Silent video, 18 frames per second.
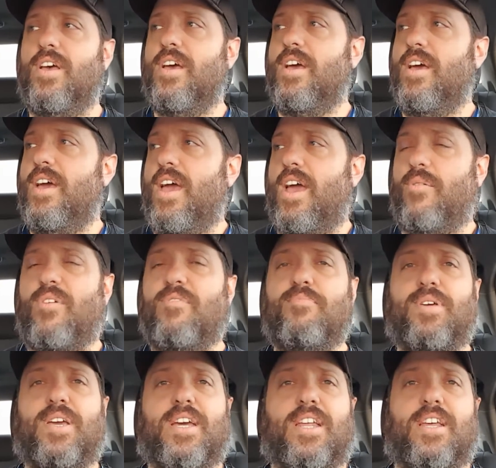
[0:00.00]
and
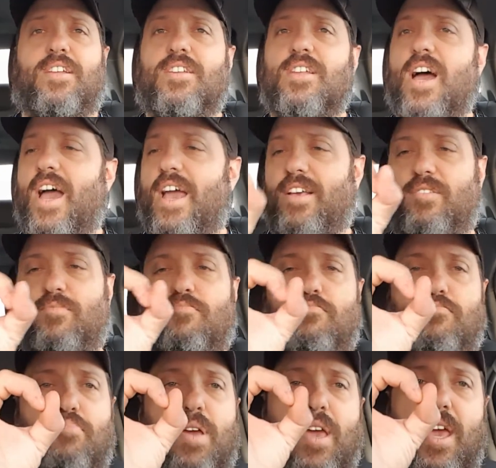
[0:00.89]
we've been getting nice,
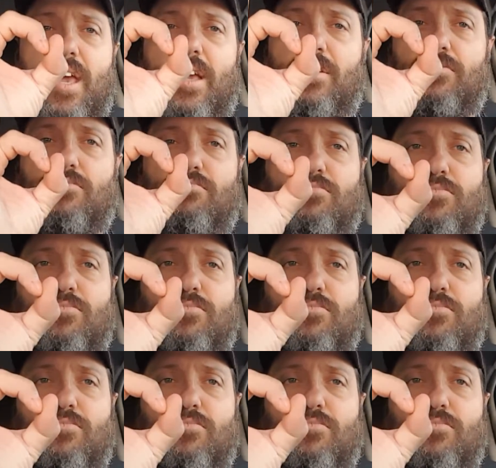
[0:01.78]
big,